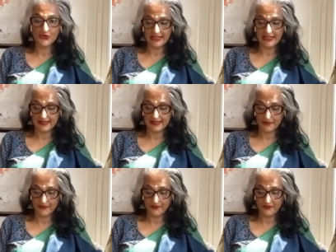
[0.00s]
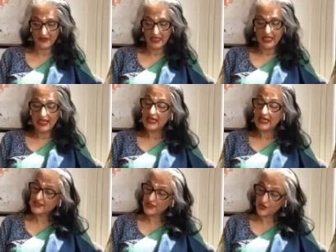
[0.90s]
Is it normal to want
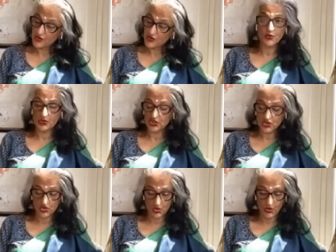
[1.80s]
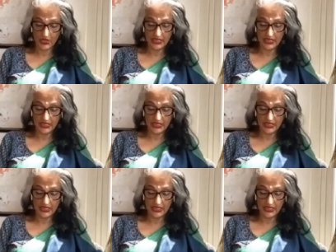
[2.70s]
this and to enjoy it?